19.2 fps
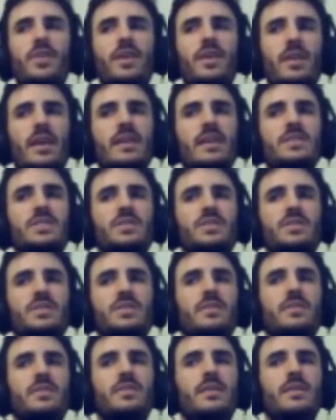think it is.
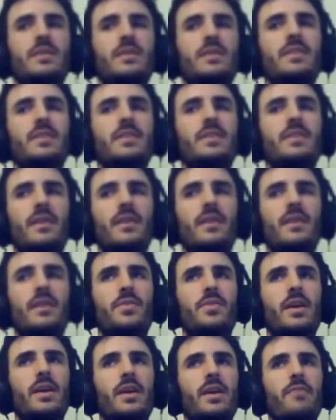It. I
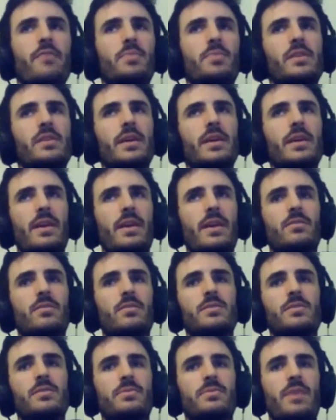think everybody like
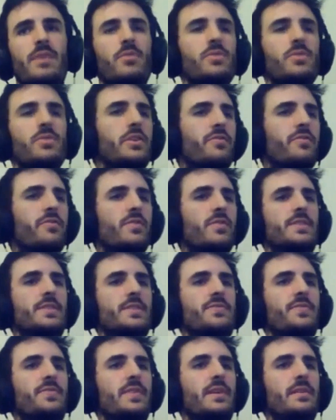narrowly defines
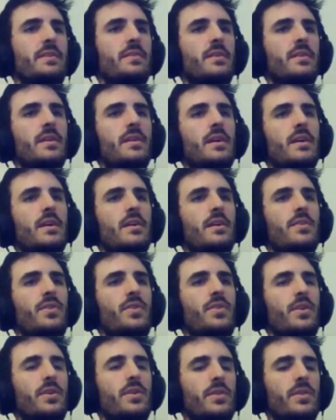fun. You
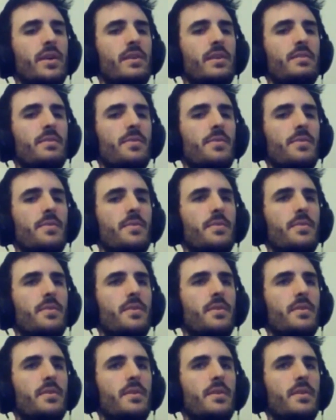know, like
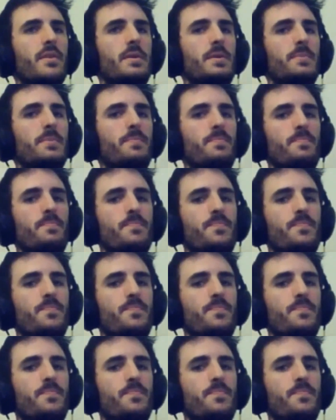um,